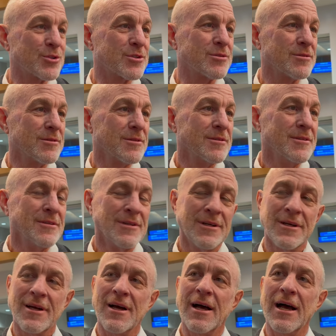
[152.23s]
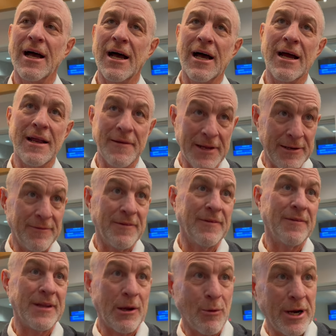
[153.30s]
Uh, and
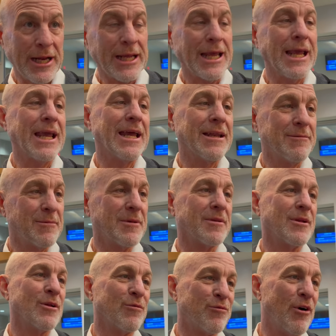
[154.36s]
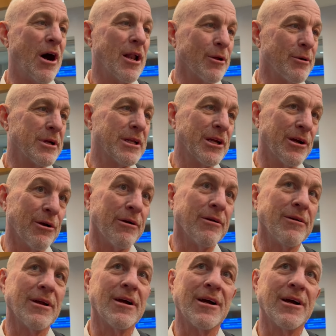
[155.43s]
then they went again the following year.